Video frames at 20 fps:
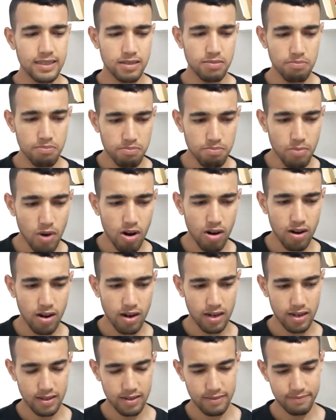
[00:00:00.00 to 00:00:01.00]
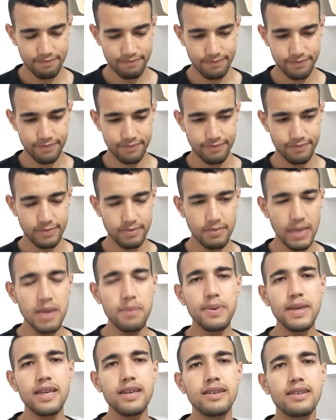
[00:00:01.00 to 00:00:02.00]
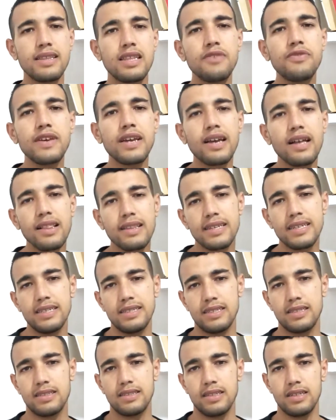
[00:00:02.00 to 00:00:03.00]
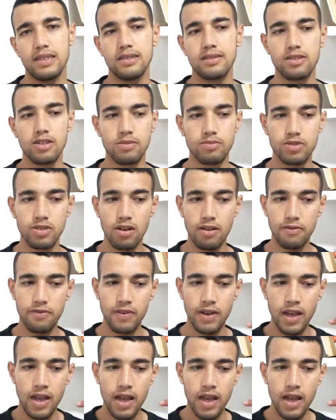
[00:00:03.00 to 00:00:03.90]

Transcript: more maybe difficulties in terms of